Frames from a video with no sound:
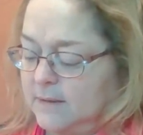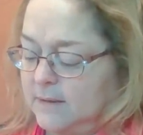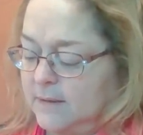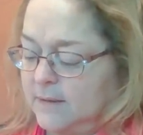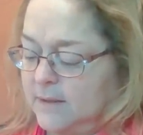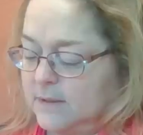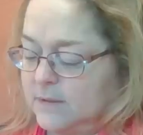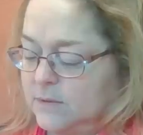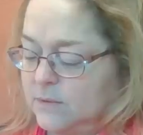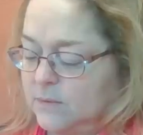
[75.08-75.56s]

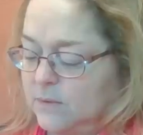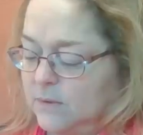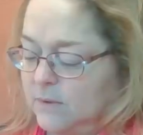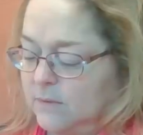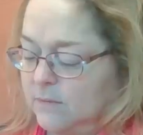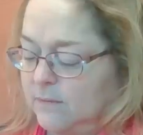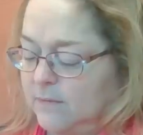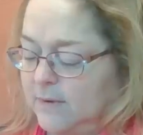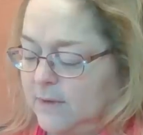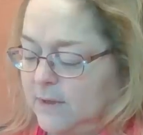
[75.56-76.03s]
It's sort
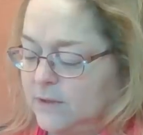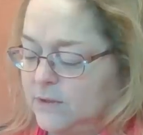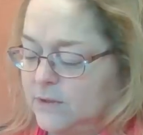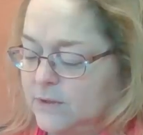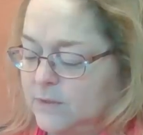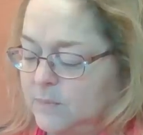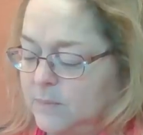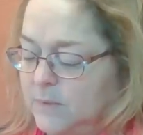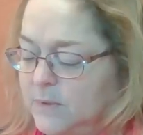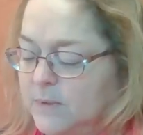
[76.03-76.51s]
of
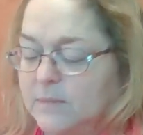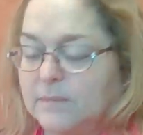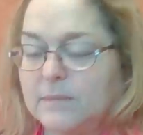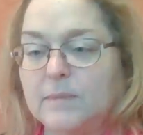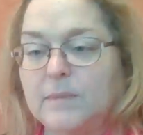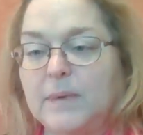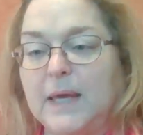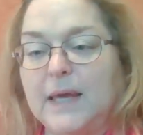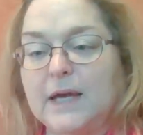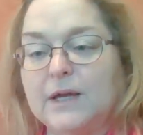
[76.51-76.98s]
just been
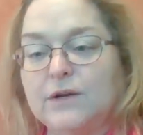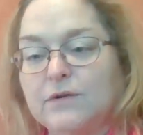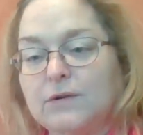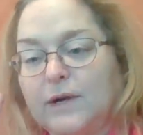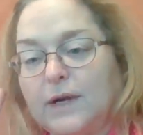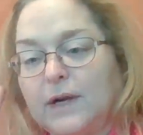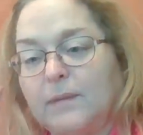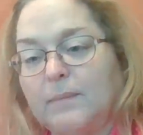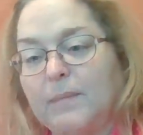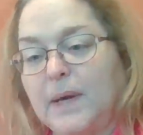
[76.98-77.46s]

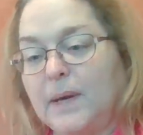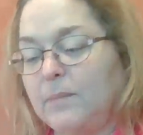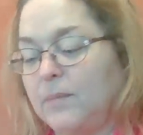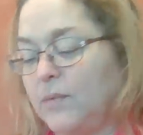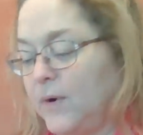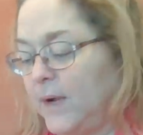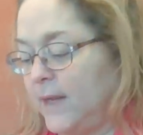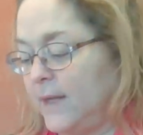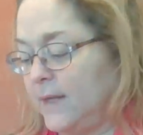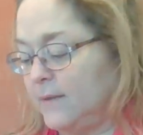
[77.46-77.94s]
meandering in my
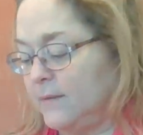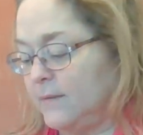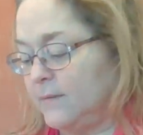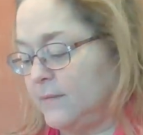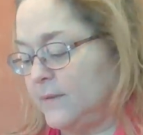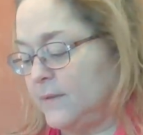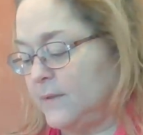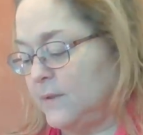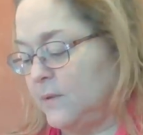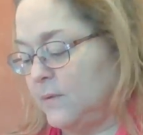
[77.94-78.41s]
brain.
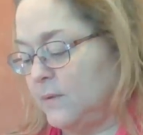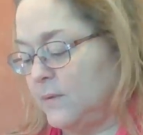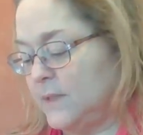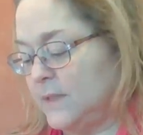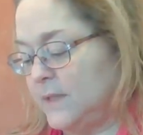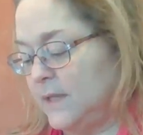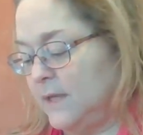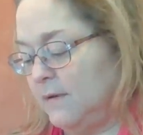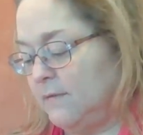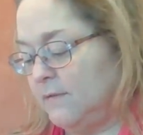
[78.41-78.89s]
So we'll
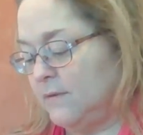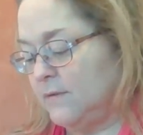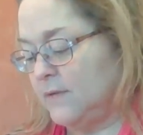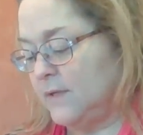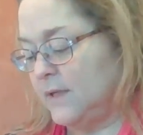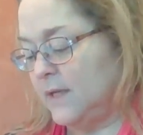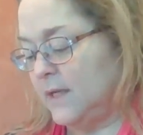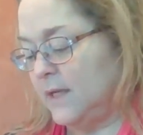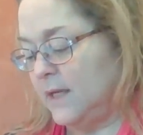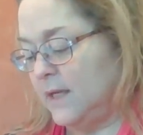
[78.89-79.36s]
see if
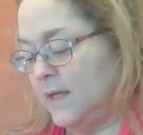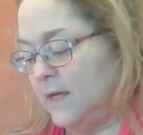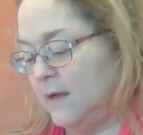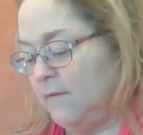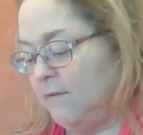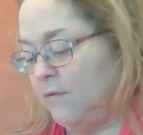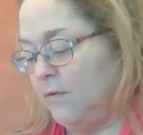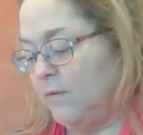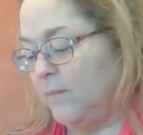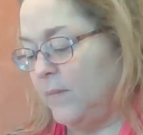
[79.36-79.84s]
there's any
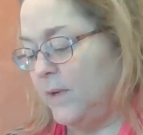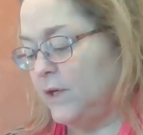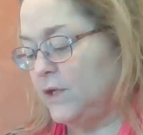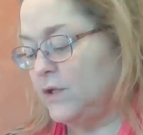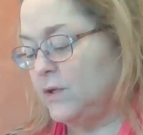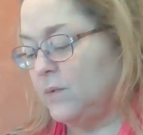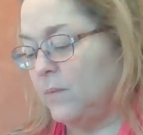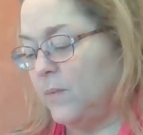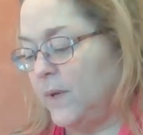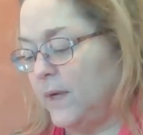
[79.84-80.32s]

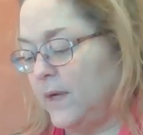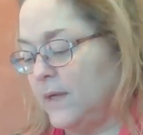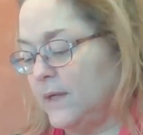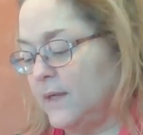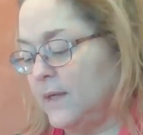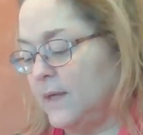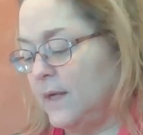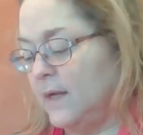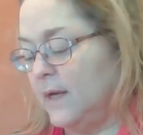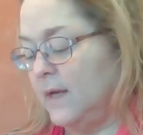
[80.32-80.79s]
information we
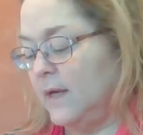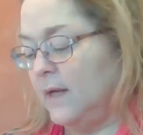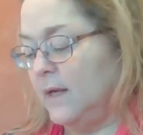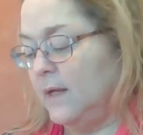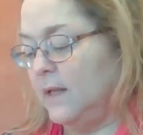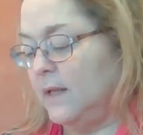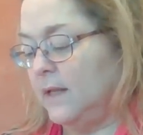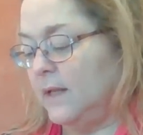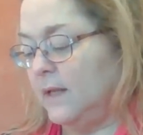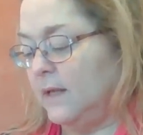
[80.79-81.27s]
can
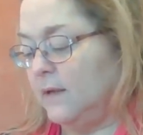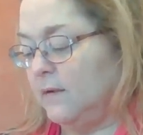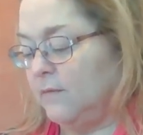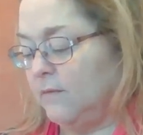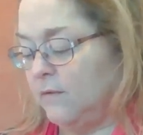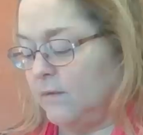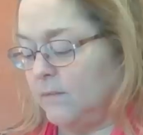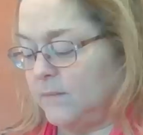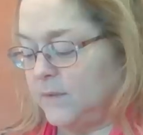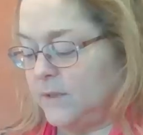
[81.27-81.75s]
glean
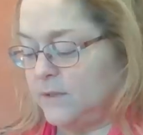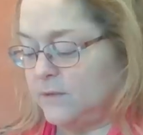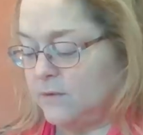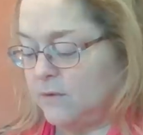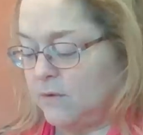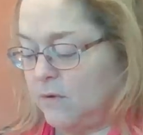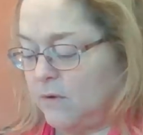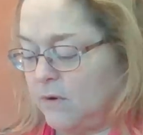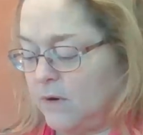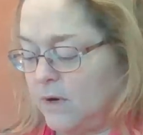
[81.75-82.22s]
from these
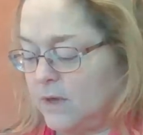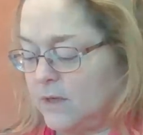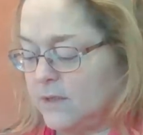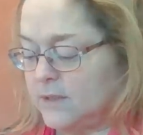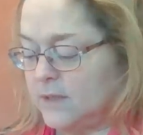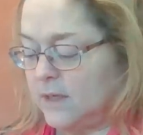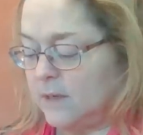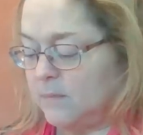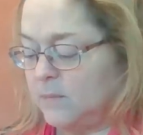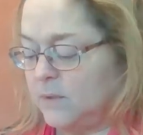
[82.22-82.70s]

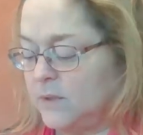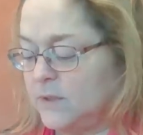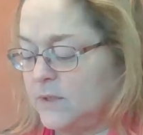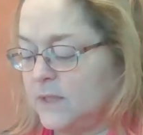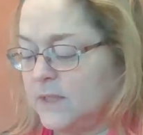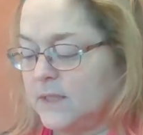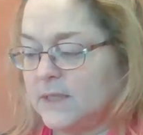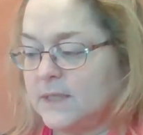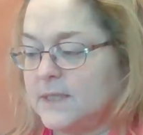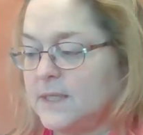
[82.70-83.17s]
cards. I'm
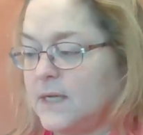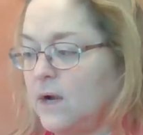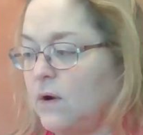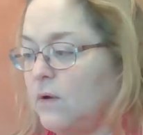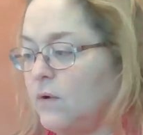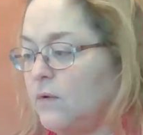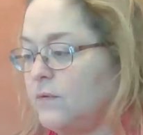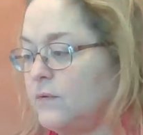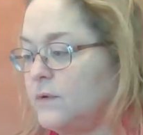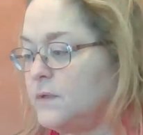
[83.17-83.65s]
using the
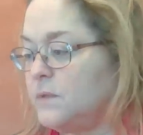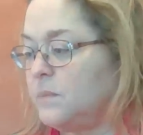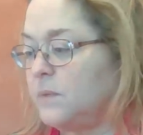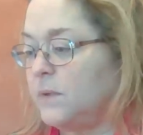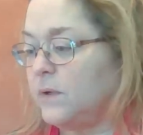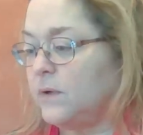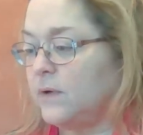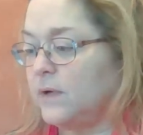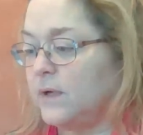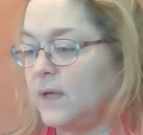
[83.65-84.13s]
Tarot of the
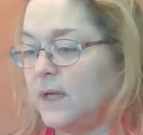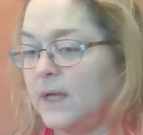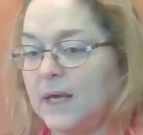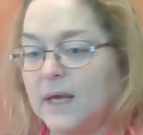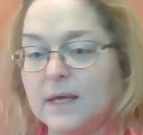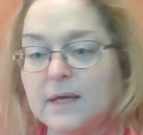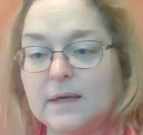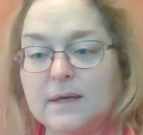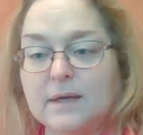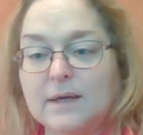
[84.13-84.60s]
Spirit
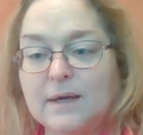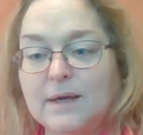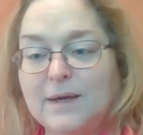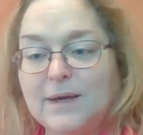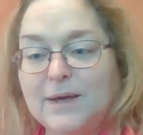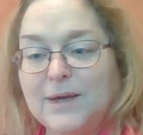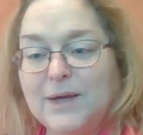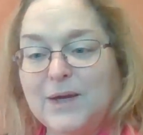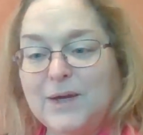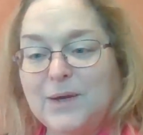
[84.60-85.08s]
again
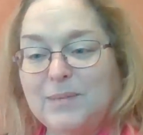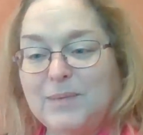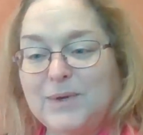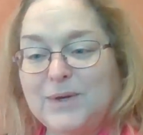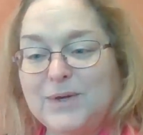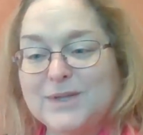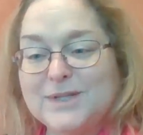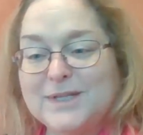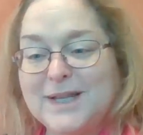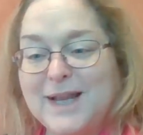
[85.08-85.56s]

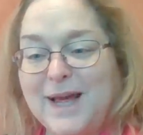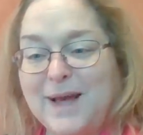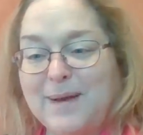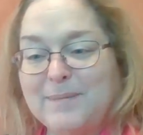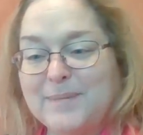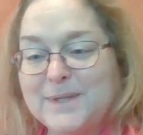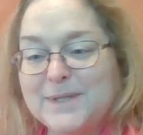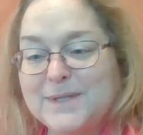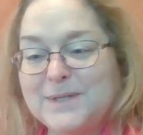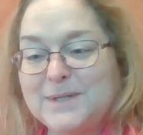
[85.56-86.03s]
because it
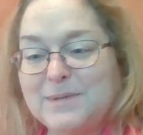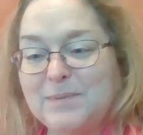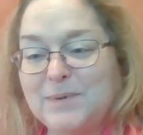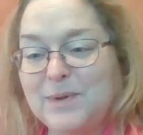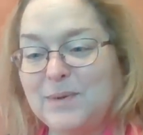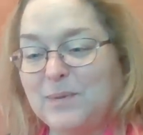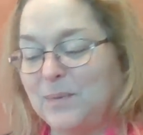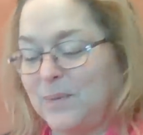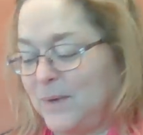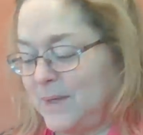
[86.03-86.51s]
happens to be
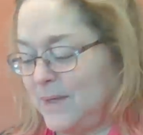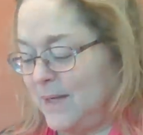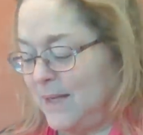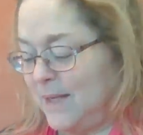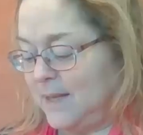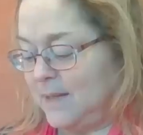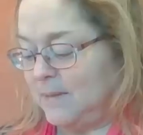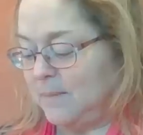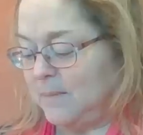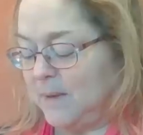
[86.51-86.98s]
the one
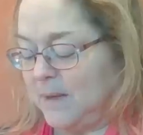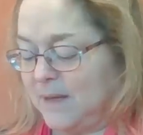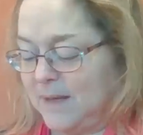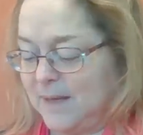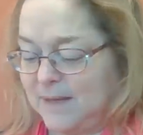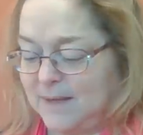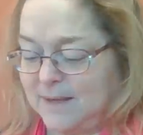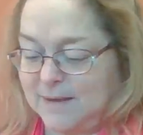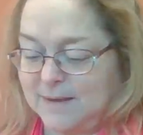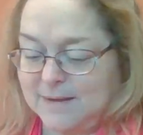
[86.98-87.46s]
in
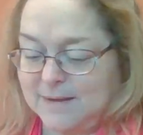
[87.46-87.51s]
my